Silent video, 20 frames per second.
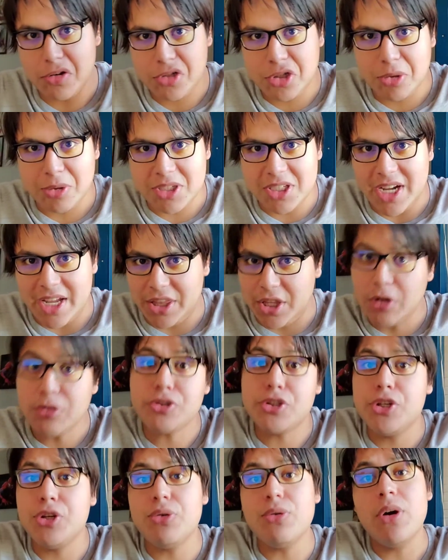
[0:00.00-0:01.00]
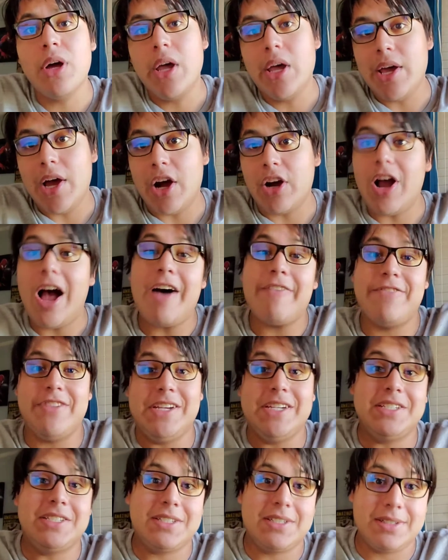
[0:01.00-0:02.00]
two aside. Those two are
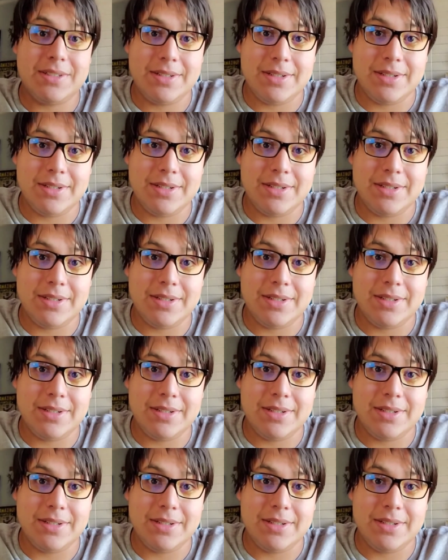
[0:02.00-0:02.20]
obvious.